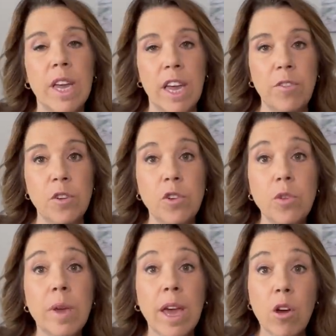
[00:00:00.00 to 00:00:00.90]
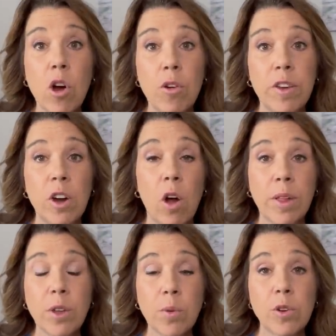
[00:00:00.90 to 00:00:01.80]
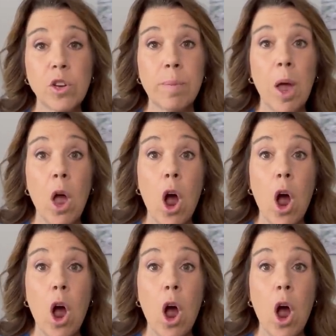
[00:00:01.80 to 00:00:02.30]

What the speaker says: if you do get COVID on the cruise ship,